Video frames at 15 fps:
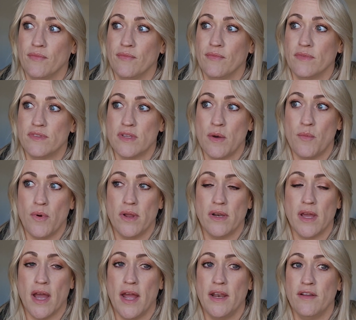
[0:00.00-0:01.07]
someone
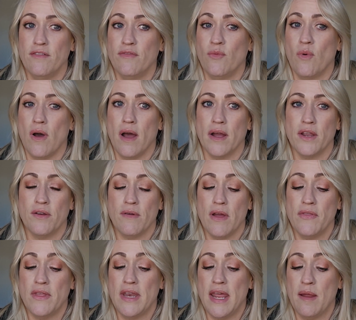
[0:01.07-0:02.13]
kind of walking around
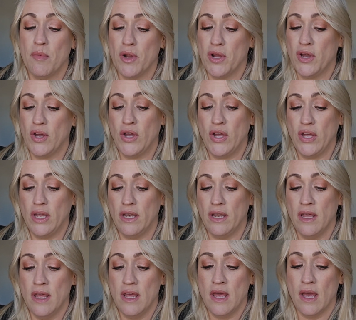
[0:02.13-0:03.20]
the neighborhood
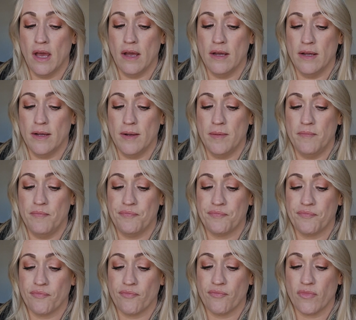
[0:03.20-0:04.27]

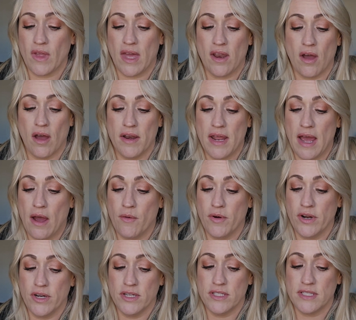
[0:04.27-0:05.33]
at odd
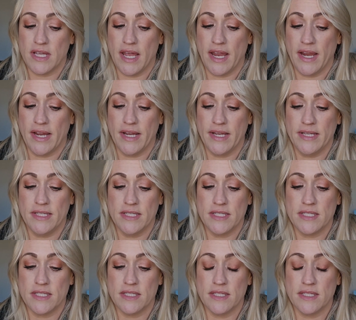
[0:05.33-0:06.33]
hours, and